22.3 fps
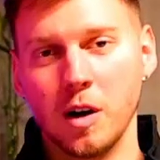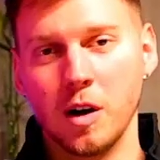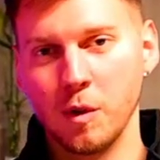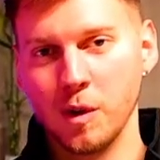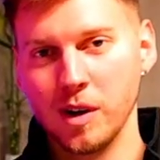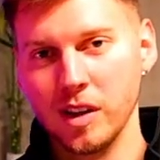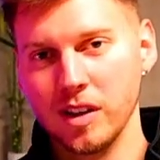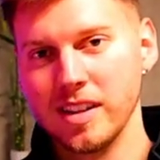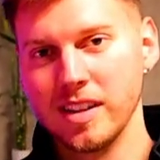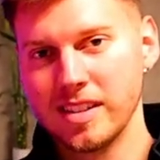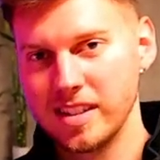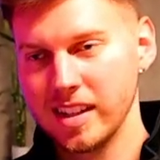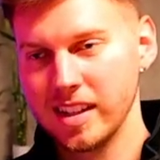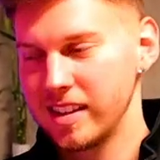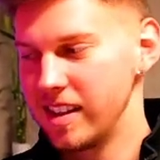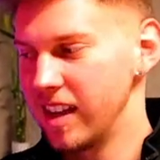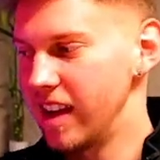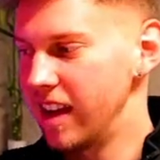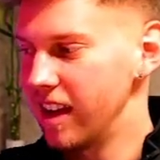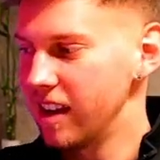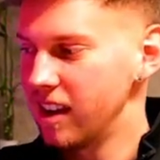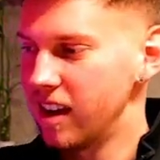On a
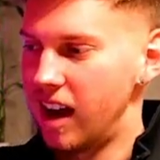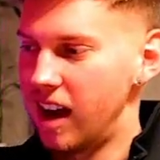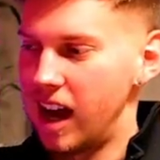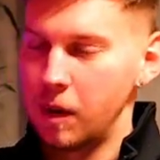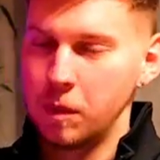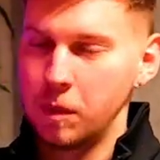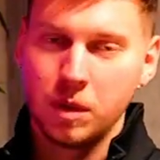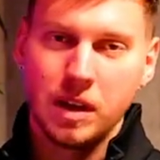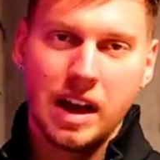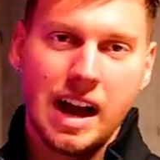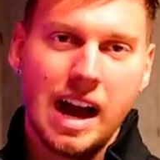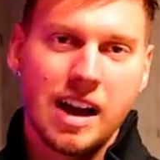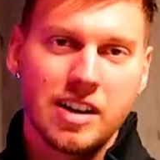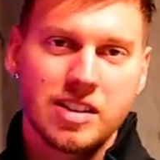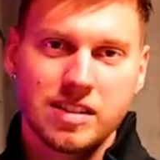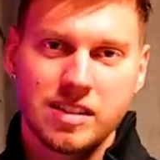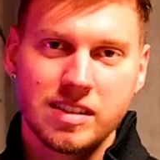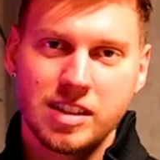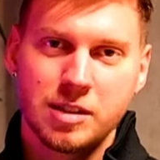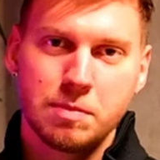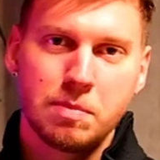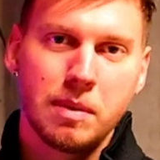realistic day, I will
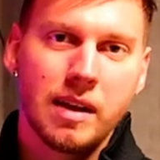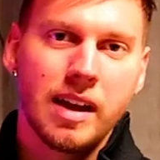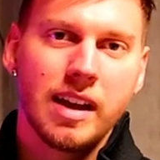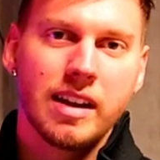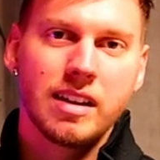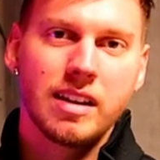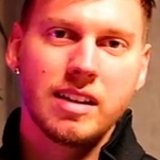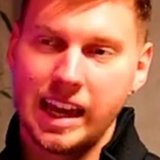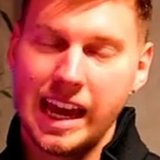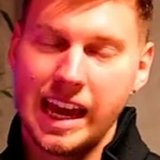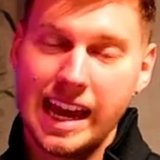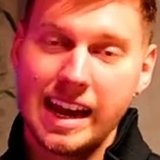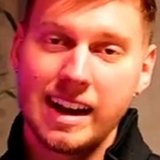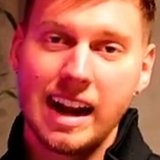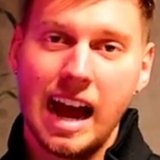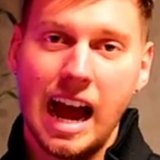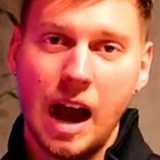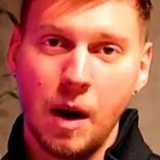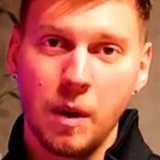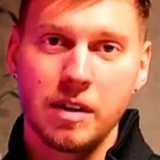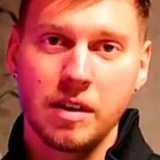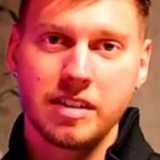actually spend eight
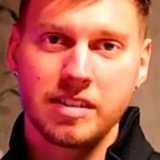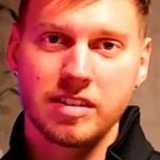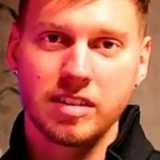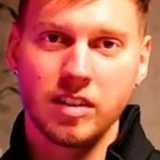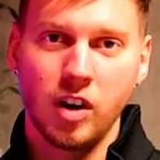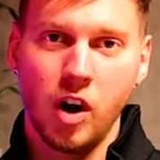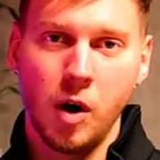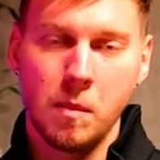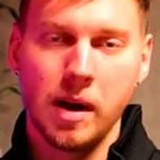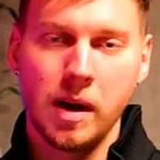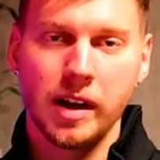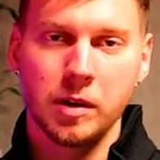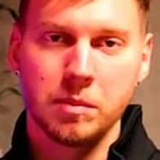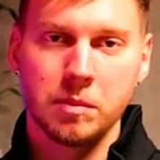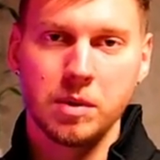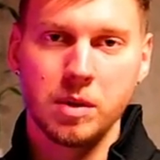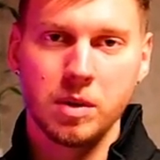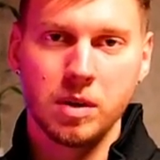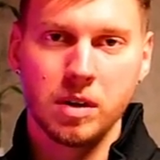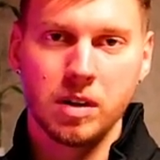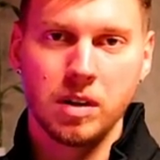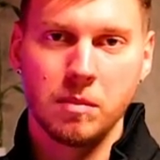hours on my
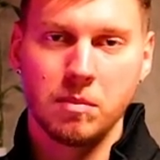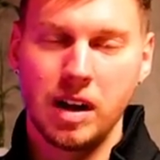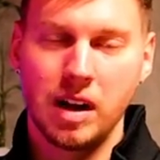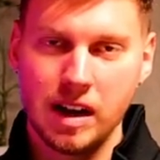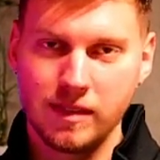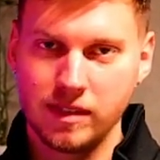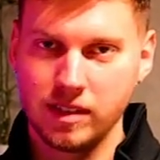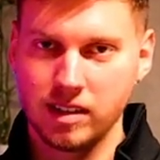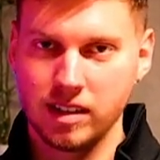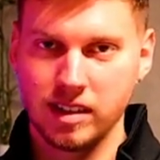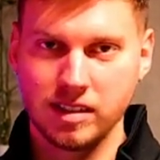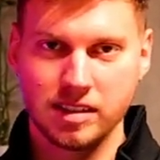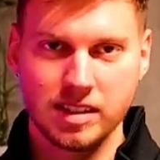computer. I'm not even